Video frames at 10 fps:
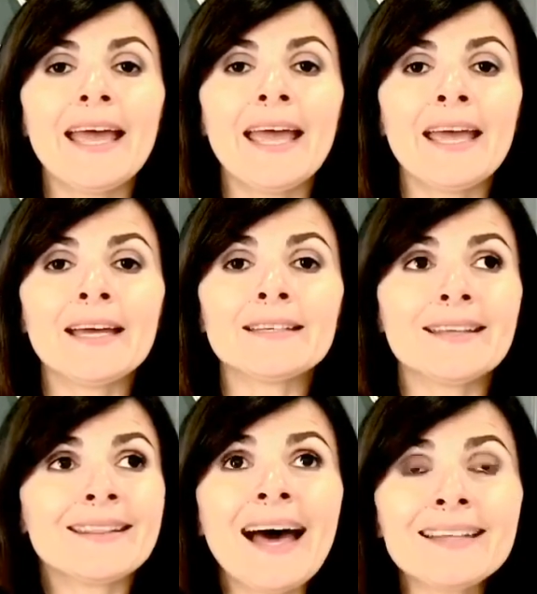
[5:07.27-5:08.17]
And
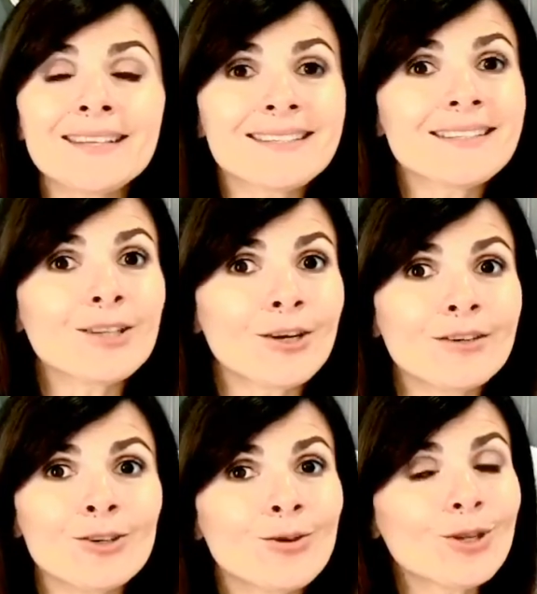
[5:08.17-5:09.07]
that
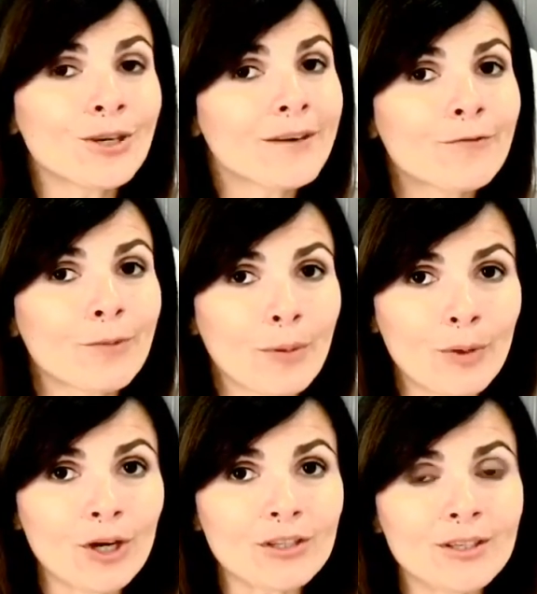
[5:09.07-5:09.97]
you don't learn that from a book.